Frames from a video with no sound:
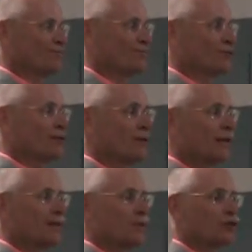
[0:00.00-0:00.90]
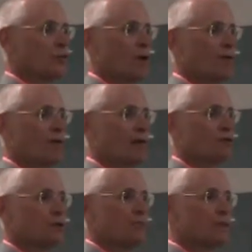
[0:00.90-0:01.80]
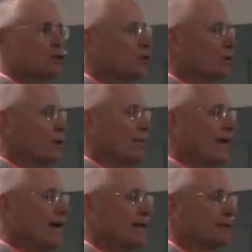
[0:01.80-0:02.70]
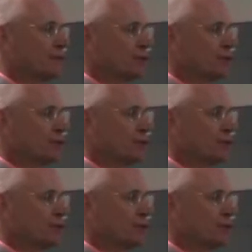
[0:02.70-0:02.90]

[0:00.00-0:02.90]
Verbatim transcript: So that tells you right there, if something's going on bad,